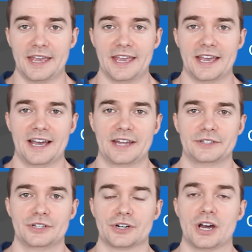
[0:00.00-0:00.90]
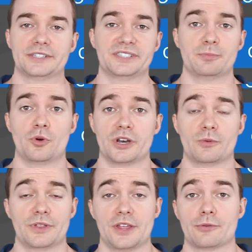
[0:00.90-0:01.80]
and you're not
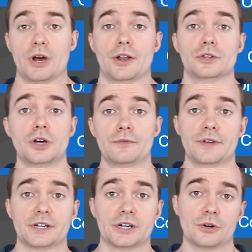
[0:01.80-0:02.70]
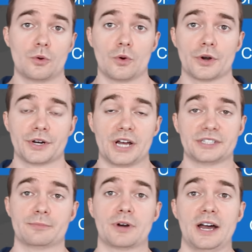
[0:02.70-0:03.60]
disappointed when they throw out a low figure, or you're
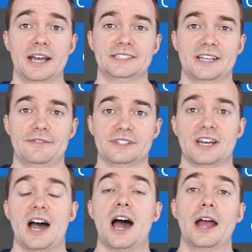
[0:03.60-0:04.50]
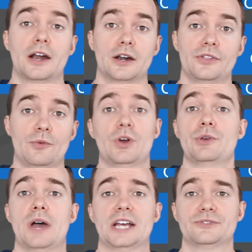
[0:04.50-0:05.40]
not surprised if it's higher than what
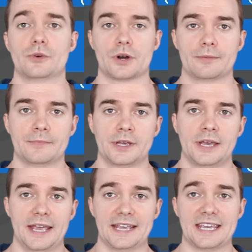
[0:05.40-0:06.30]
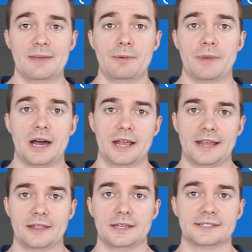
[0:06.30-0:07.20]
you asked for. And keep in mind
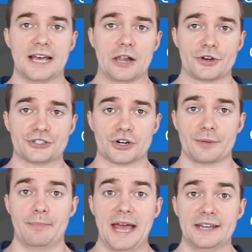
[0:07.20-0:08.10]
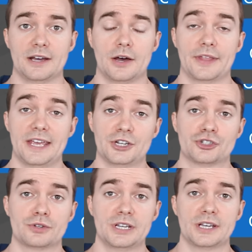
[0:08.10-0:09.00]
that these salaries are dependent on the
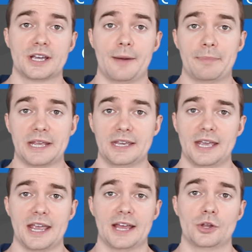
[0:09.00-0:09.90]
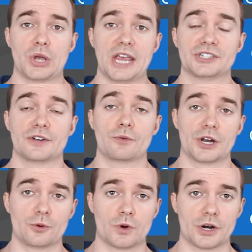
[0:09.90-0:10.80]
industry, company, and location of where
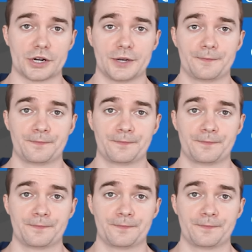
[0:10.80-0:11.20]
you work.